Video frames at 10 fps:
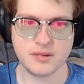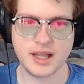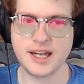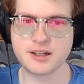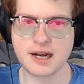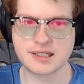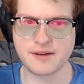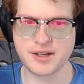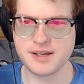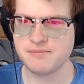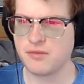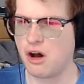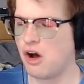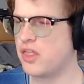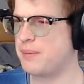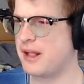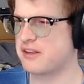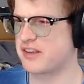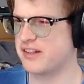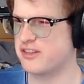Interactivity. All the
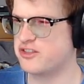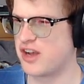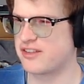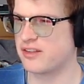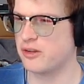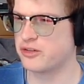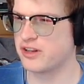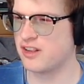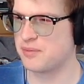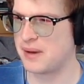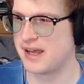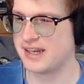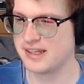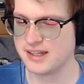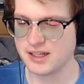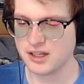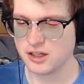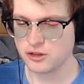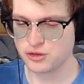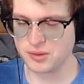players can suggest solutions, but
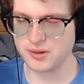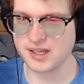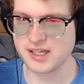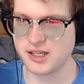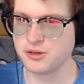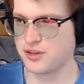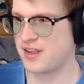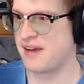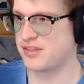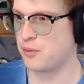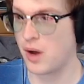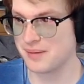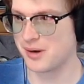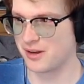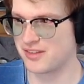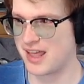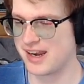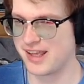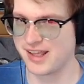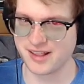truly, you just have the one person
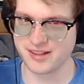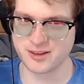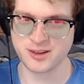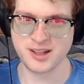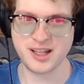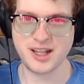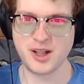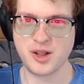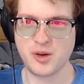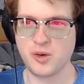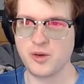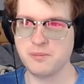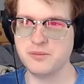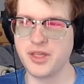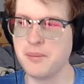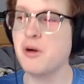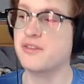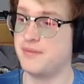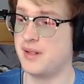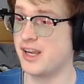that is the
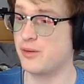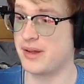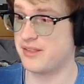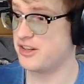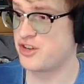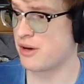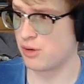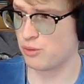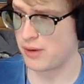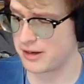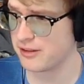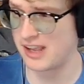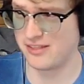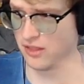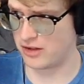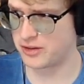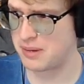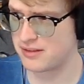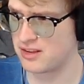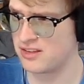most familiar with general riddles and logic
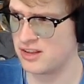puzzles